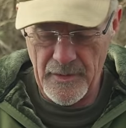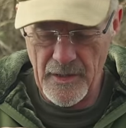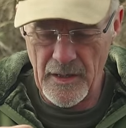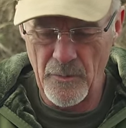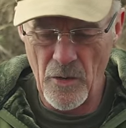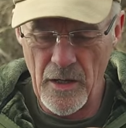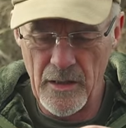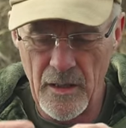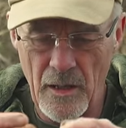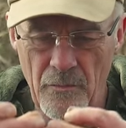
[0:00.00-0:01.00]
take your
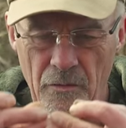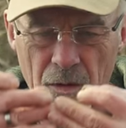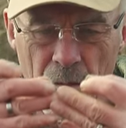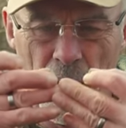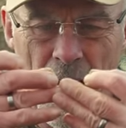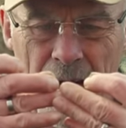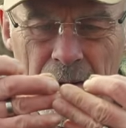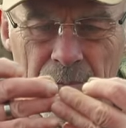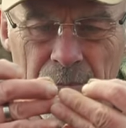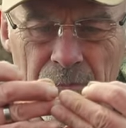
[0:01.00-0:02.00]
braid, come through the
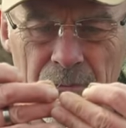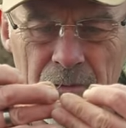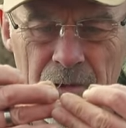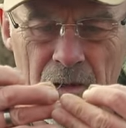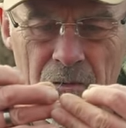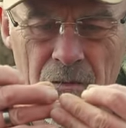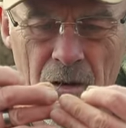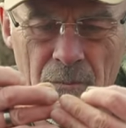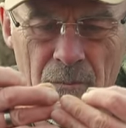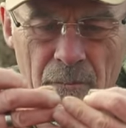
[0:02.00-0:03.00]
back to the
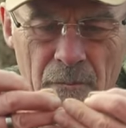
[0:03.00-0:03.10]
front,